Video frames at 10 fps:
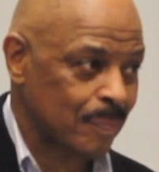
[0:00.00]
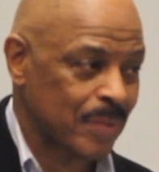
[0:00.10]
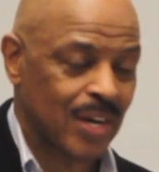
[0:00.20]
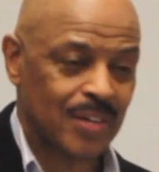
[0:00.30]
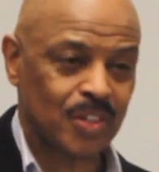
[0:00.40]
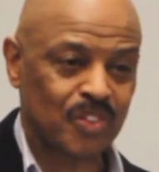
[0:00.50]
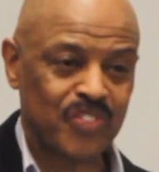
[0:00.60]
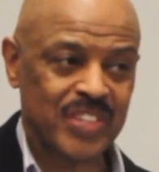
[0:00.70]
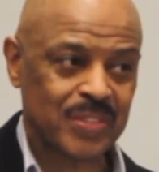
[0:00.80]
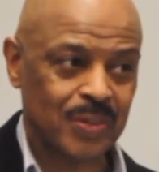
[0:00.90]
because those
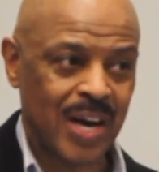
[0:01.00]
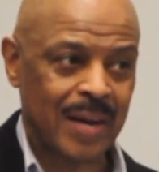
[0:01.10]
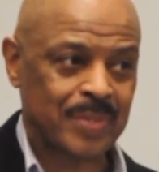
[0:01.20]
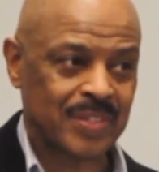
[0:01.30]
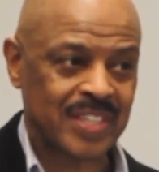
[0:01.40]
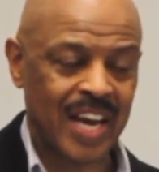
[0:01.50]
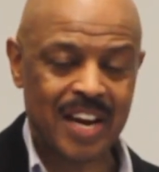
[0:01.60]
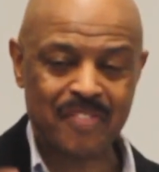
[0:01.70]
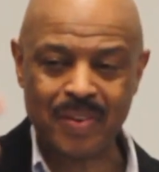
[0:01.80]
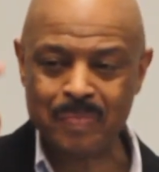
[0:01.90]
physical objects
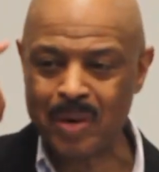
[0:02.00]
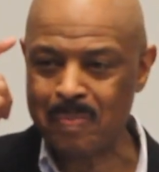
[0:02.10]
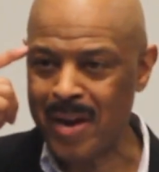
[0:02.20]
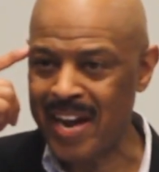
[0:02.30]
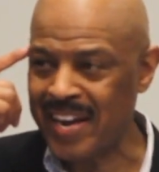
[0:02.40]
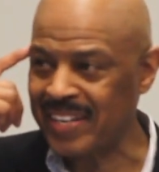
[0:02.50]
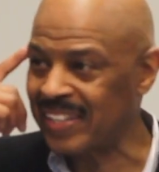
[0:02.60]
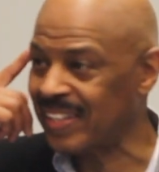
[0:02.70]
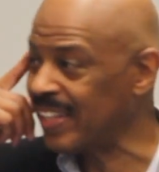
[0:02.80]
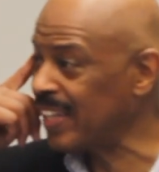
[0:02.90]
came from your mind
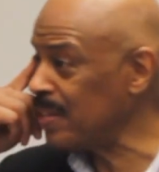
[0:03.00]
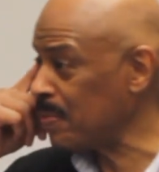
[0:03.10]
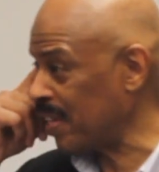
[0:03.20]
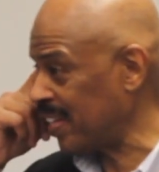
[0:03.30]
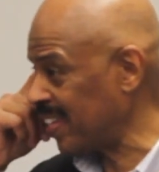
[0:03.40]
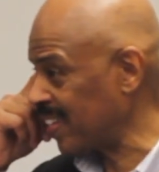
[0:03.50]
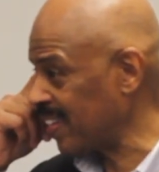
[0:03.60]
anyway.